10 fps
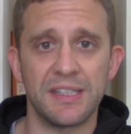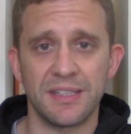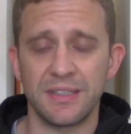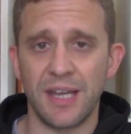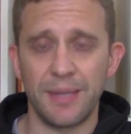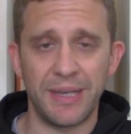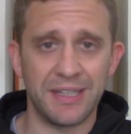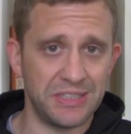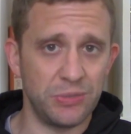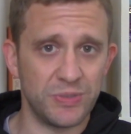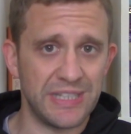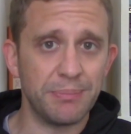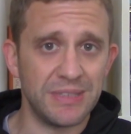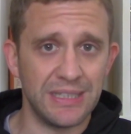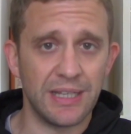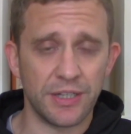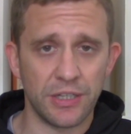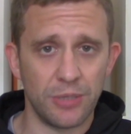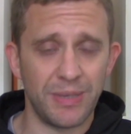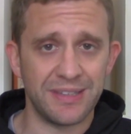an entire magazine was emptied. I don't
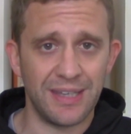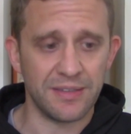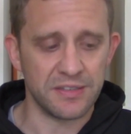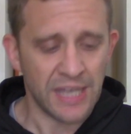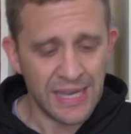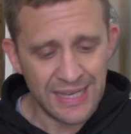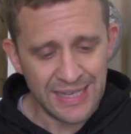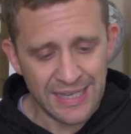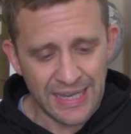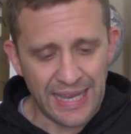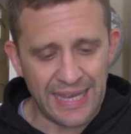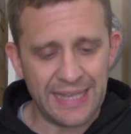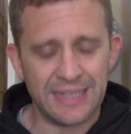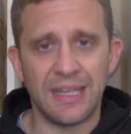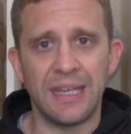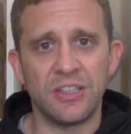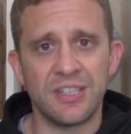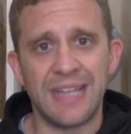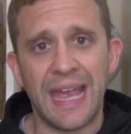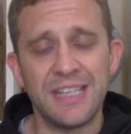know about the others. And in
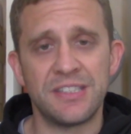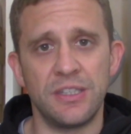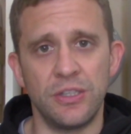yesterday's